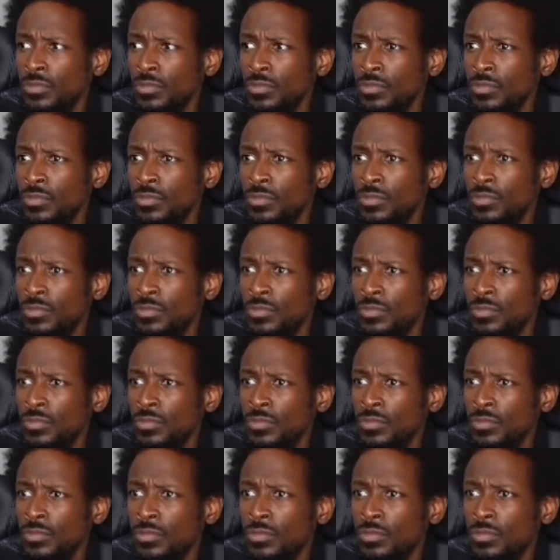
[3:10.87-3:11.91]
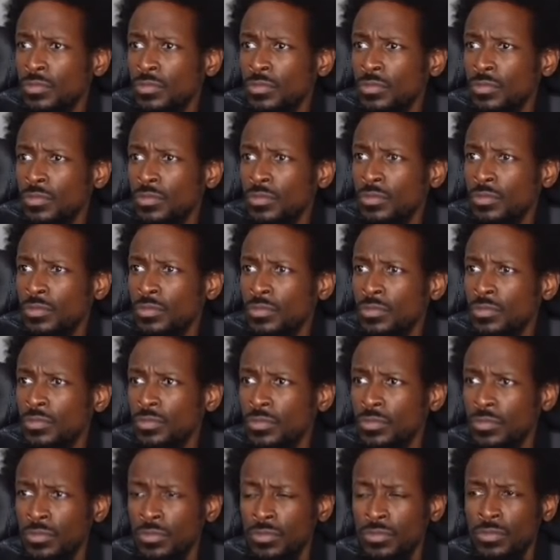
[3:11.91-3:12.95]

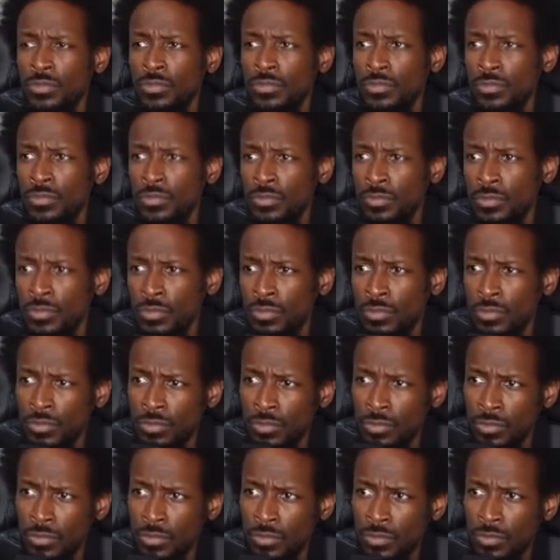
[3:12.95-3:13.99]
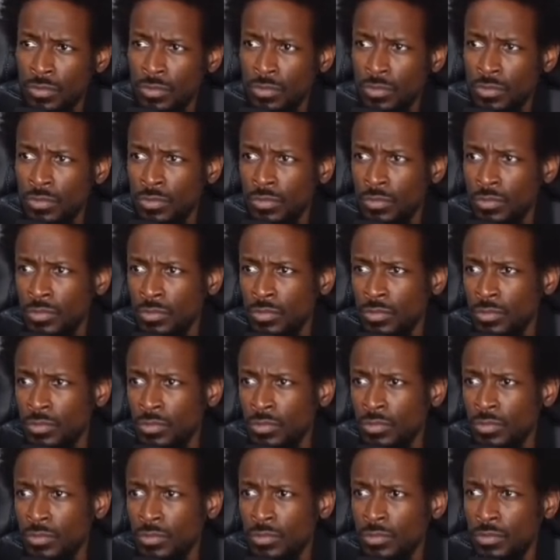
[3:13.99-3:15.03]

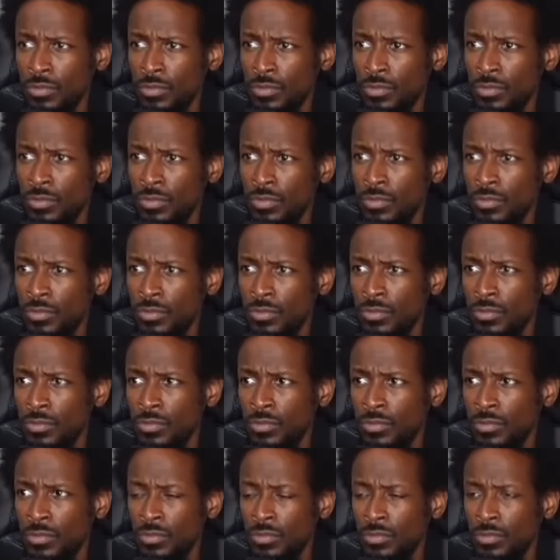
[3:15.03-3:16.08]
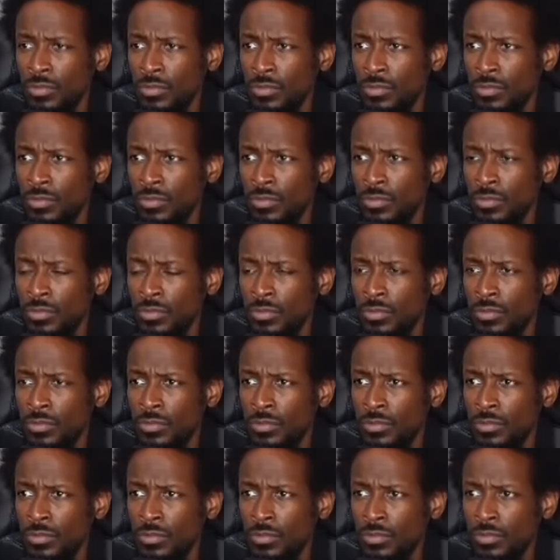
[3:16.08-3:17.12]

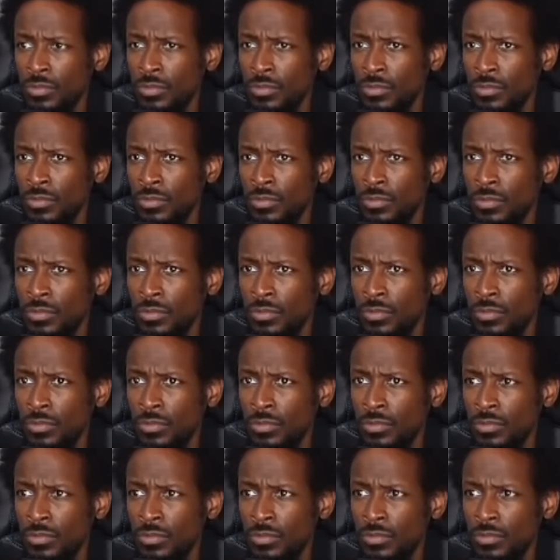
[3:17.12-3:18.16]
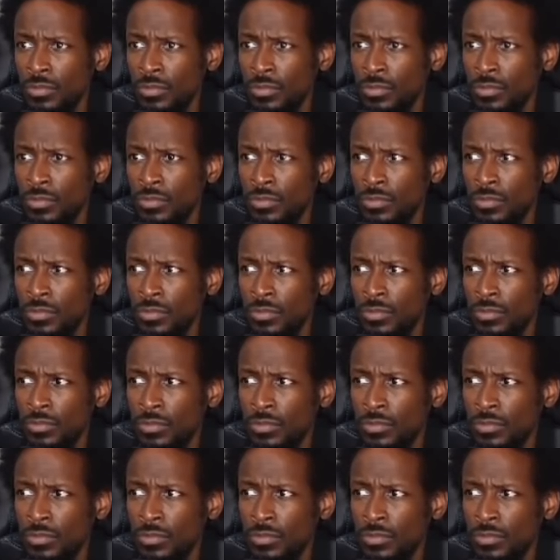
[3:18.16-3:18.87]
[no speech]